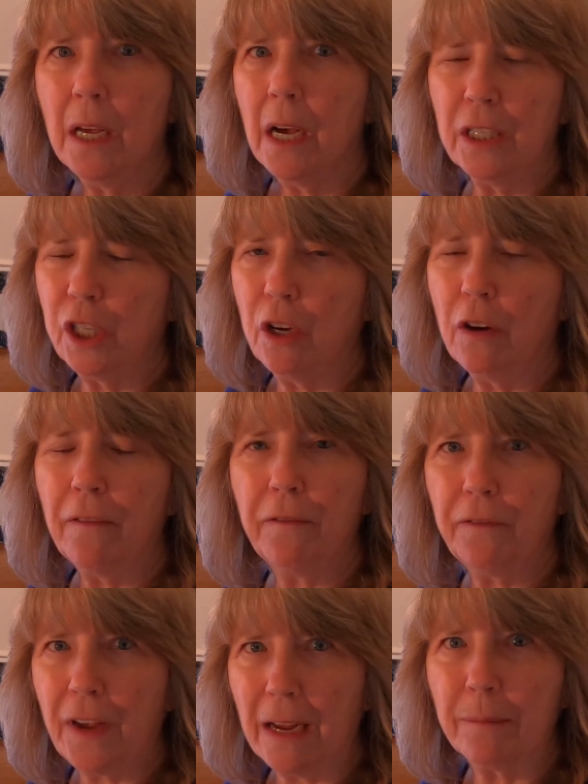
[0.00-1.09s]
It's a
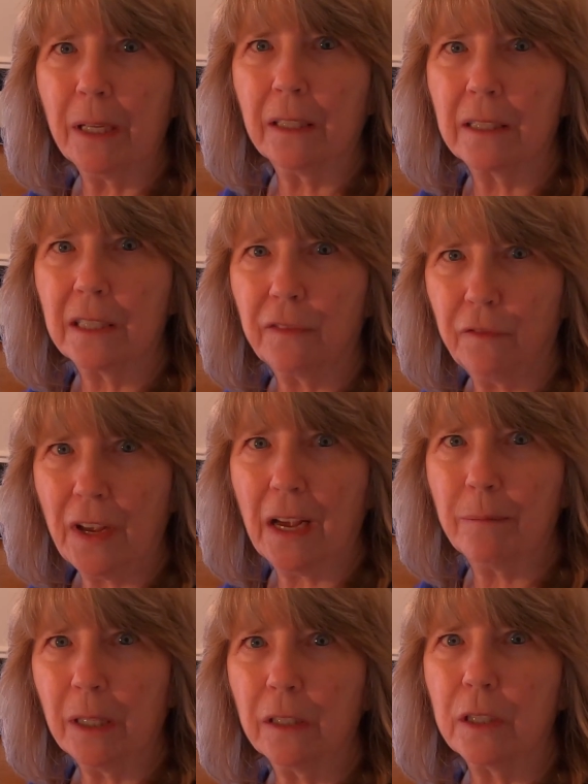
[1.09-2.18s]
fabulous,
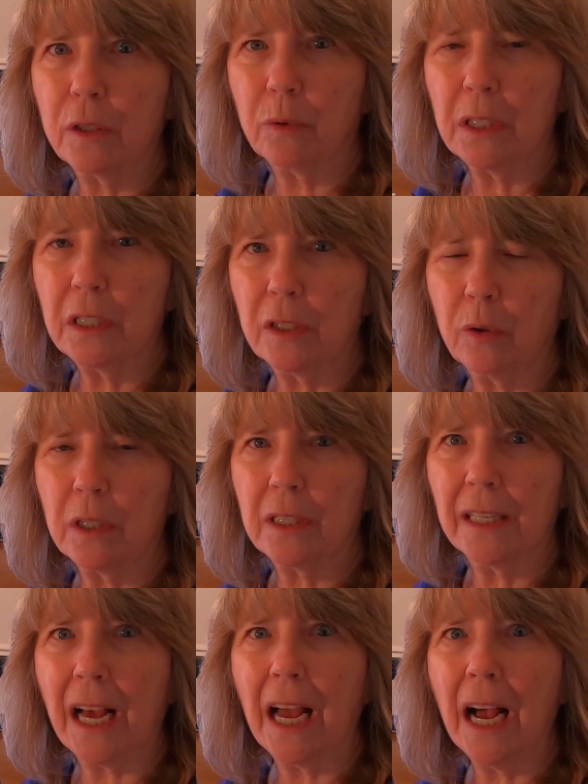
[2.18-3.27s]
fabulous resource,
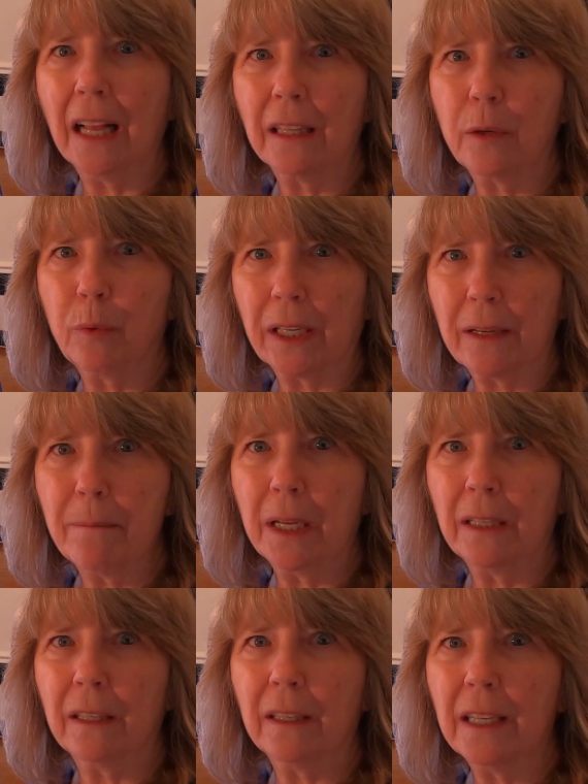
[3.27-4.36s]
and I highly
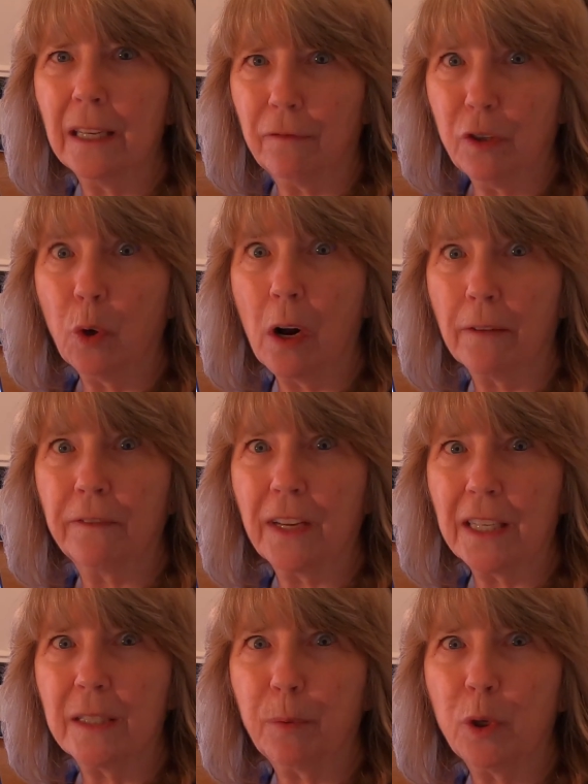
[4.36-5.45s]
recommend it if you're on
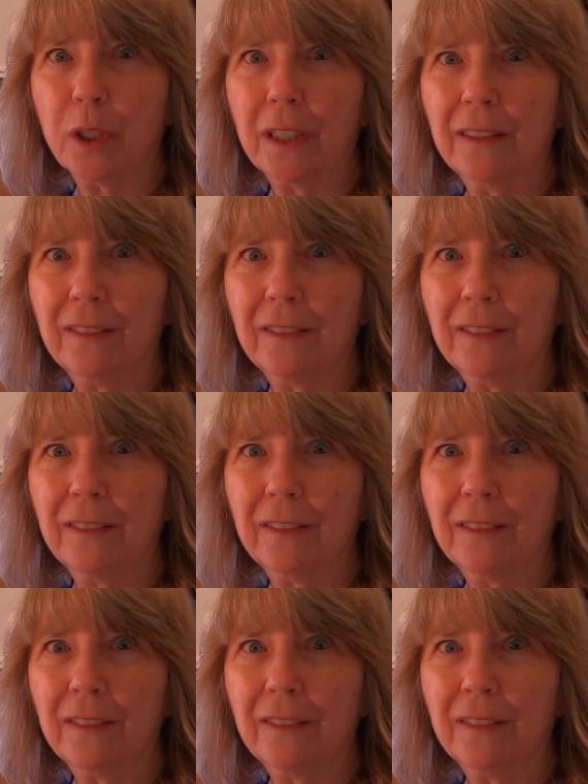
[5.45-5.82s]
Facebook.